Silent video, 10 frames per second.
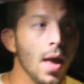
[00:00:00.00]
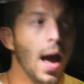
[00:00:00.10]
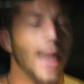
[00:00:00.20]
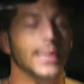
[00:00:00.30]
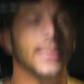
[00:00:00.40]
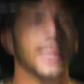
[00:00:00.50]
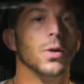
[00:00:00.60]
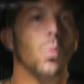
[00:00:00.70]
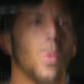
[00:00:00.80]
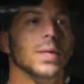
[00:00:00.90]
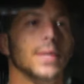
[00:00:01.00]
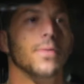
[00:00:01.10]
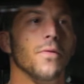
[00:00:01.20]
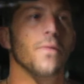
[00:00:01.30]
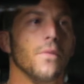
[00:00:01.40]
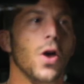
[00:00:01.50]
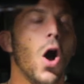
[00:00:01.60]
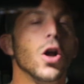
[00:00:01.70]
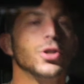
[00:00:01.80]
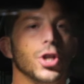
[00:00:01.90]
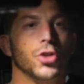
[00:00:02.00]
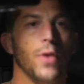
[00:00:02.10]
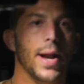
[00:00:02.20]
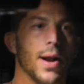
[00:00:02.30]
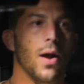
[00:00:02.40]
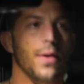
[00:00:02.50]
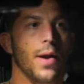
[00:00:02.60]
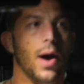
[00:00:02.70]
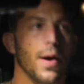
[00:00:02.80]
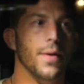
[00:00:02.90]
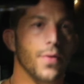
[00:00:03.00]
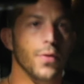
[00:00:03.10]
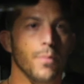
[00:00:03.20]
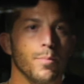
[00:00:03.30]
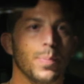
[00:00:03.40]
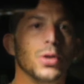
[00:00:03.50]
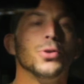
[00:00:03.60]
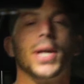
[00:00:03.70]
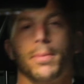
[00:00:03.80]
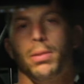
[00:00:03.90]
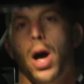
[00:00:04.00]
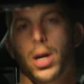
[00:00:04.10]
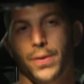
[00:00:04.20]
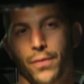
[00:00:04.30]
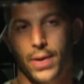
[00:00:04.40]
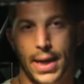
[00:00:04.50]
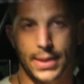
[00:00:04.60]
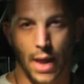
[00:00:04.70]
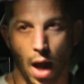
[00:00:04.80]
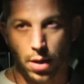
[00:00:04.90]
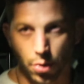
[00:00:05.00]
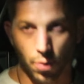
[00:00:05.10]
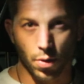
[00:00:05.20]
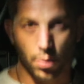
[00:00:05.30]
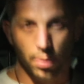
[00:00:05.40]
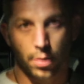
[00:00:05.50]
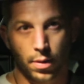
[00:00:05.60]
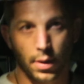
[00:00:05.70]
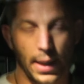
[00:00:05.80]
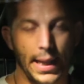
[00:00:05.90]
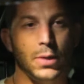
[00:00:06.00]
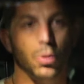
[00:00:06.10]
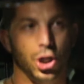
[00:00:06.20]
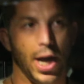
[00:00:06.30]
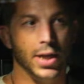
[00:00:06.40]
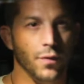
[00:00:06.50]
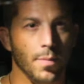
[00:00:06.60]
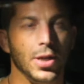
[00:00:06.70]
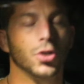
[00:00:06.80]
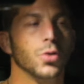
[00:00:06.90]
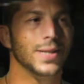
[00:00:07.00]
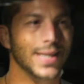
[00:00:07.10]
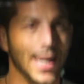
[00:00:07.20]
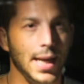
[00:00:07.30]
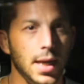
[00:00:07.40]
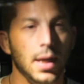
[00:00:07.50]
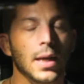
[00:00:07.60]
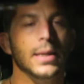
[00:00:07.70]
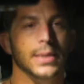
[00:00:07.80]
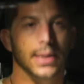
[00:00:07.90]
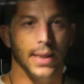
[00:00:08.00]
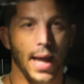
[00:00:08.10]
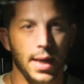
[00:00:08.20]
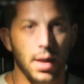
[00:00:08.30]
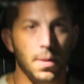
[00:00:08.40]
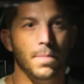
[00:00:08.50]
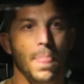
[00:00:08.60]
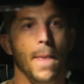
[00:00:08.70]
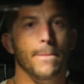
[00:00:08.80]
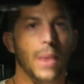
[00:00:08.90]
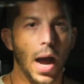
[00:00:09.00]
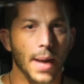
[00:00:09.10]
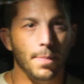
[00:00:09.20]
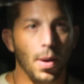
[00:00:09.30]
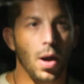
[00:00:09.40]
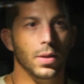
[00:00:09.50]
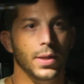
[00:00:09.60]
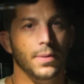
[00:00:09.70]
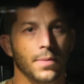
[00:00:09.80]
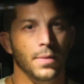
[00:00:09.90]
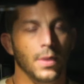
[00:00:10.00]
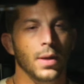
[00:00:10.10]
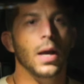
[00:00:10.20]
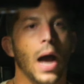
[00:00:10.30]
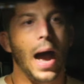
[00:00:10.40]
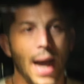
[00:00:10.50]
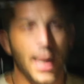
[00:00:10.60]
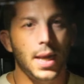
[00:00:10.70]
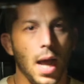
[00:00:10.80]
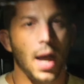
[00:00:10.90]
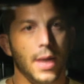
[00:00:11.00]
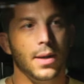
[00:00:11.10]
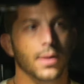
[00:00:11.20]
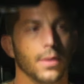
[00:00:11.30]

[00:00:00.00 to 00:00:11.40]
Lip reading: I still wasn't concentrated on building blocks for testosterone. And that's what changed for me. So zinc, selenium, pine pollen, iodine,